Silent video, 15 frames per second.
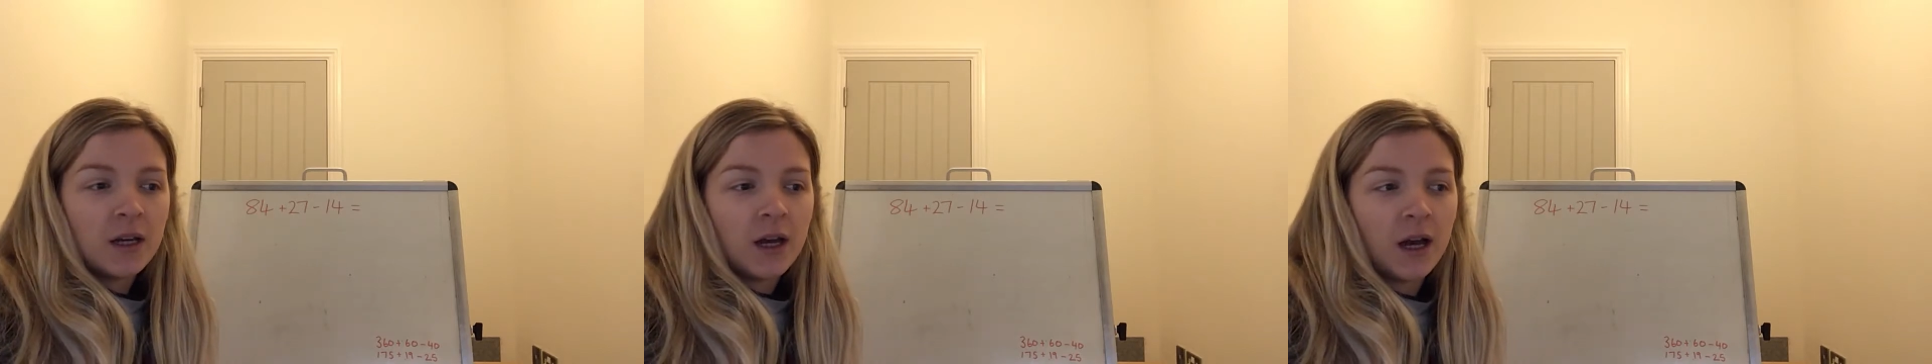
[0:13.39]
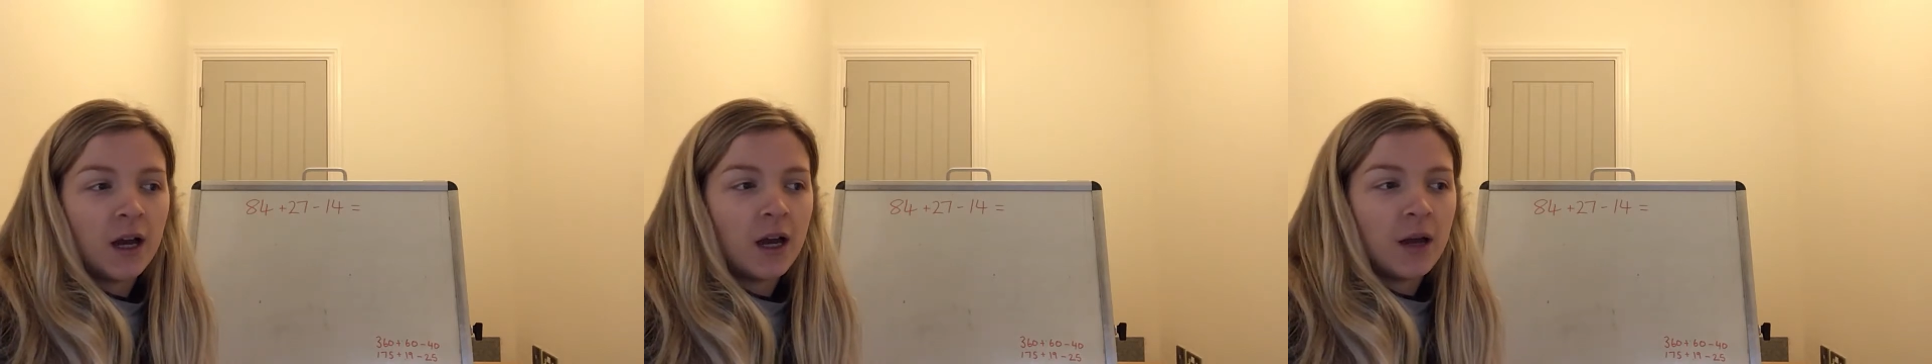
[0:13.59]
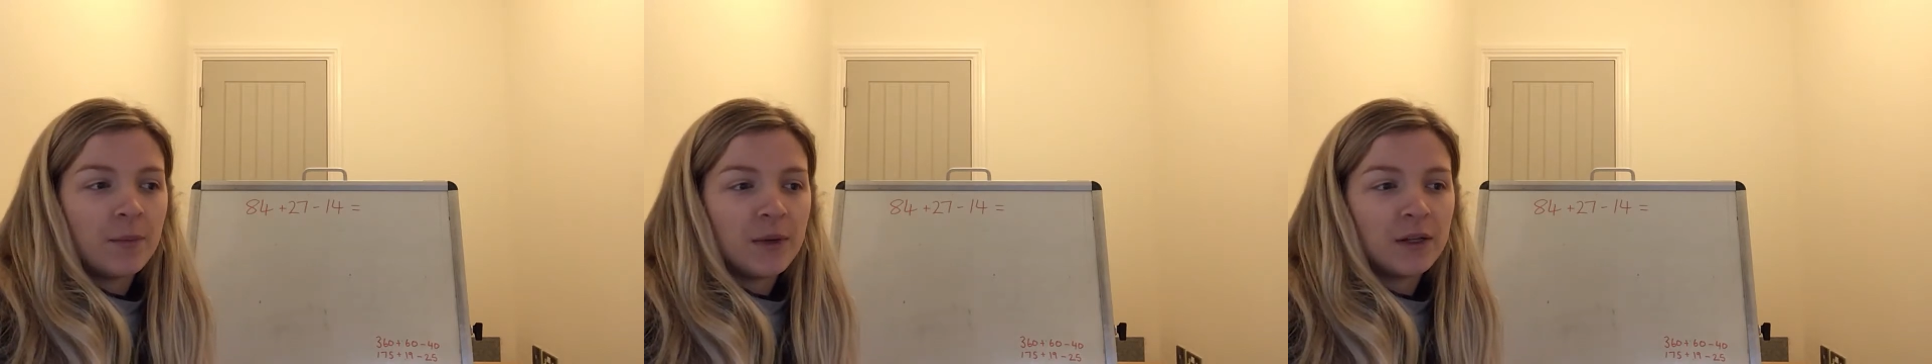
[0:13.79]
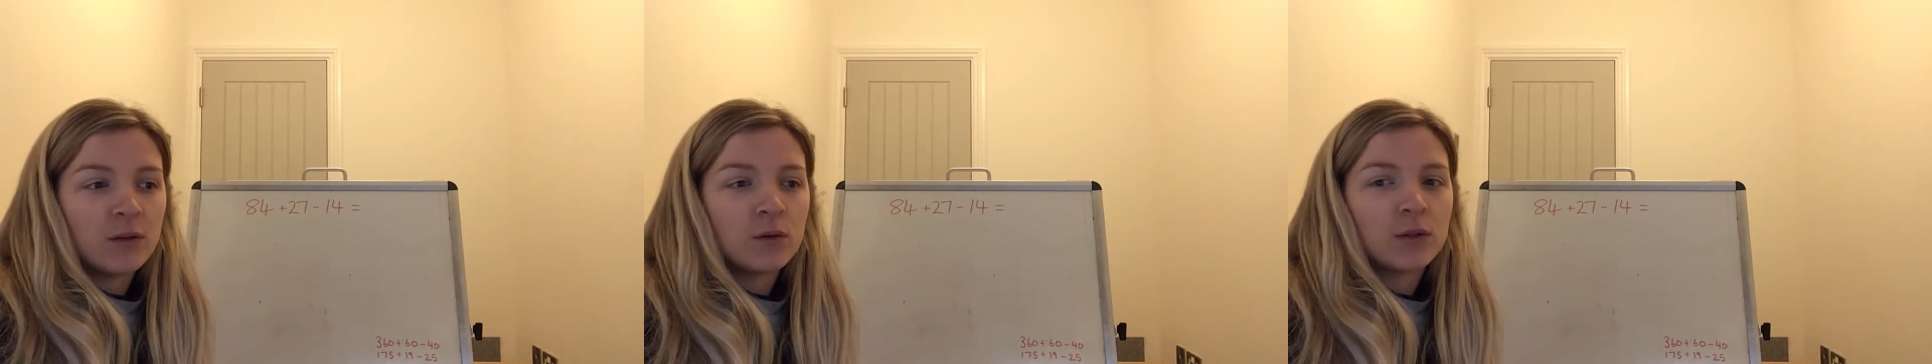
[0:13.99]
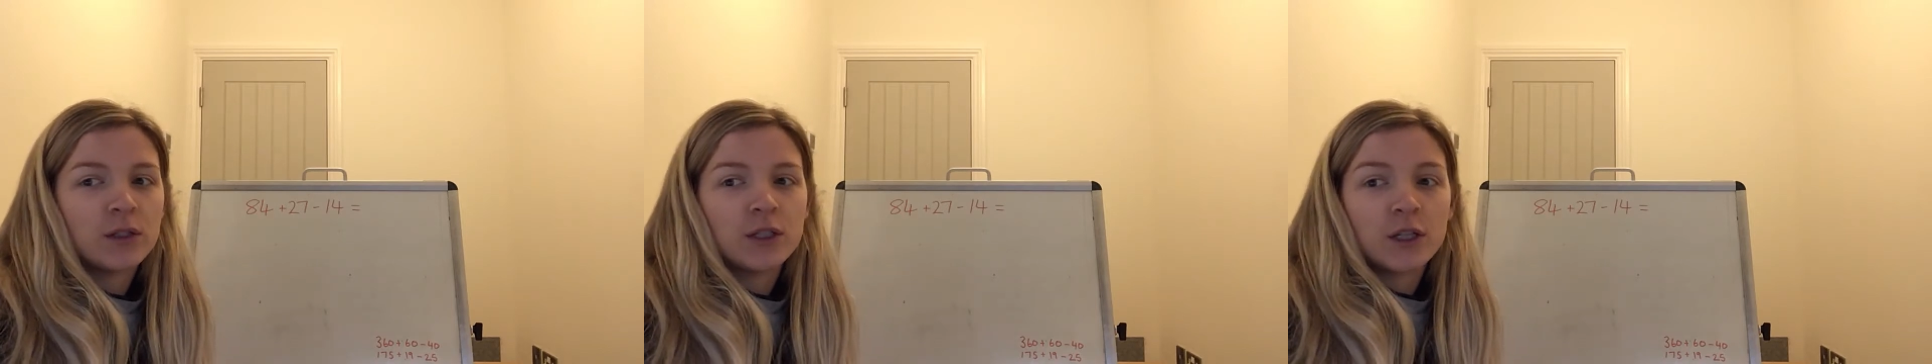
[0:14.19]
in
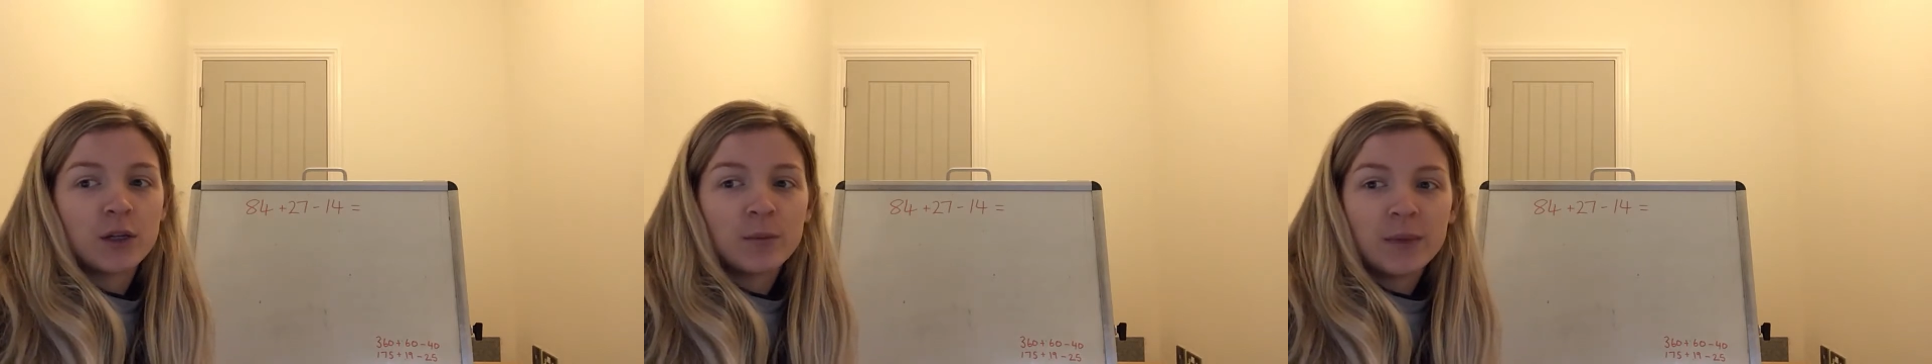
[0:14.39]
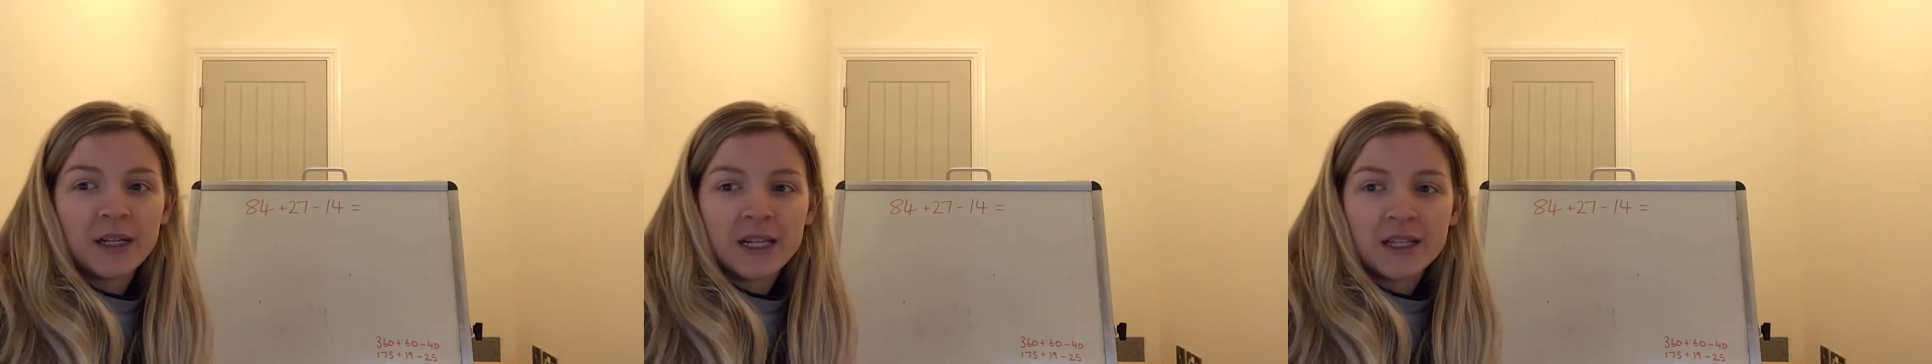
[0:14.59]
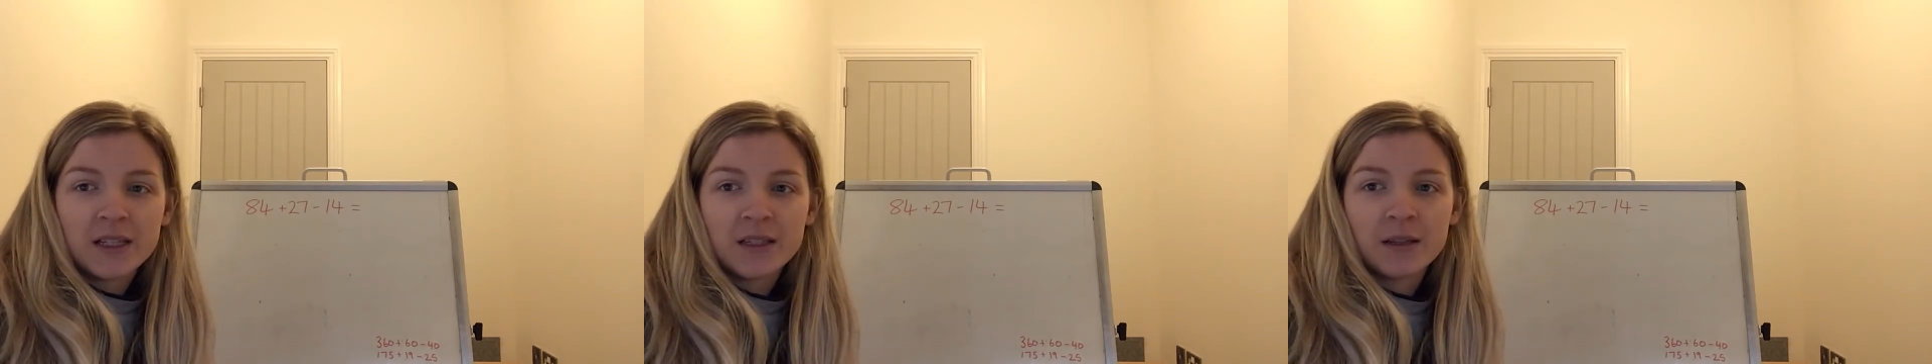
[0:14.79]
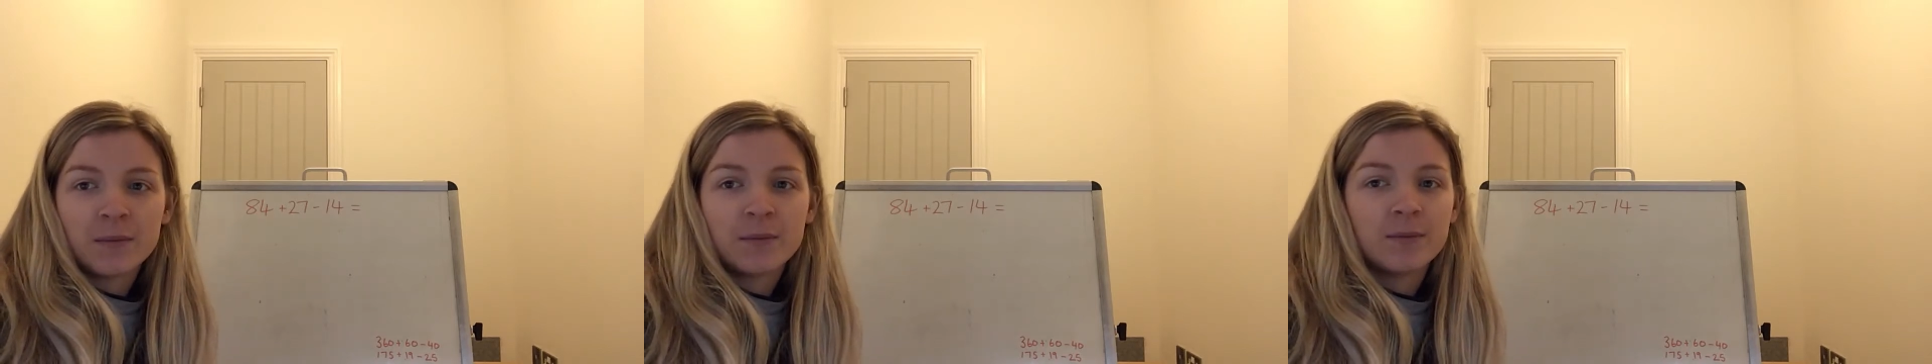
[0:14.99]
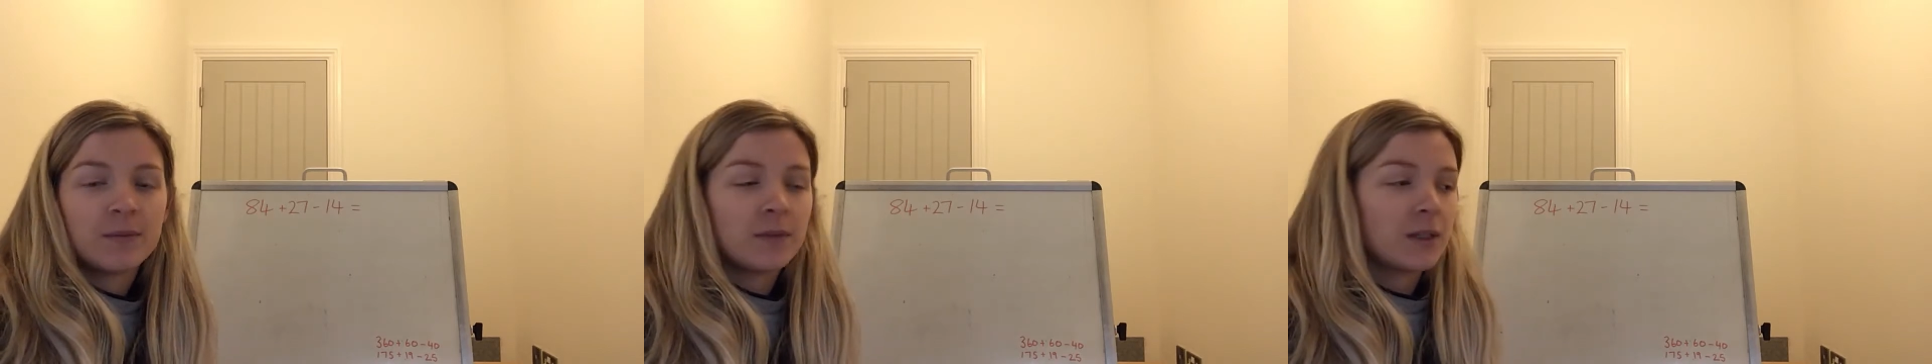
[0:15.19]
order to complete
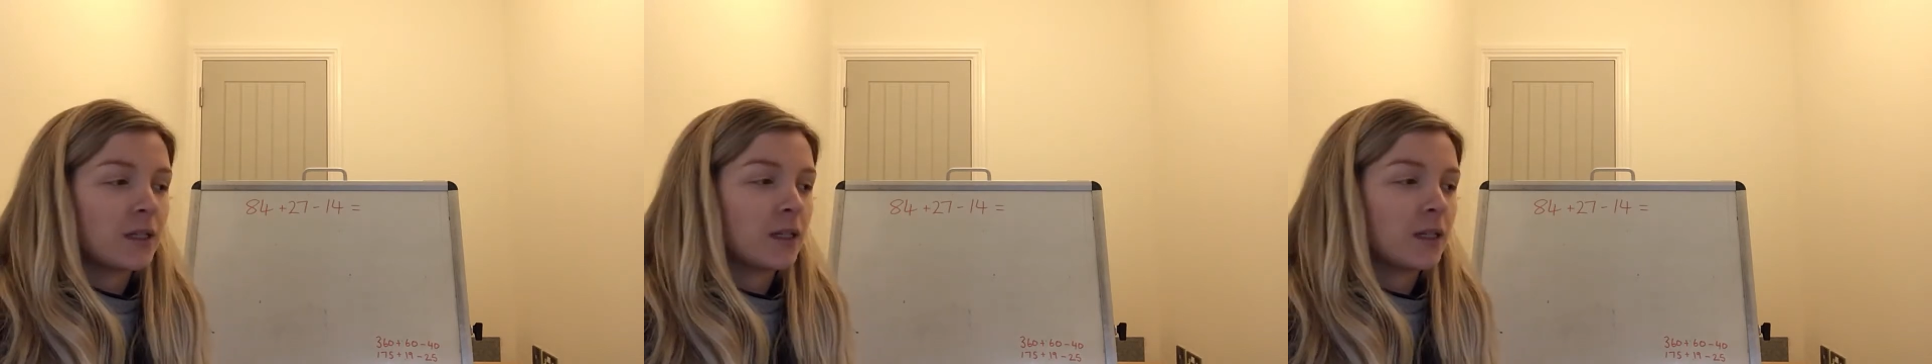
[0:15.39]
some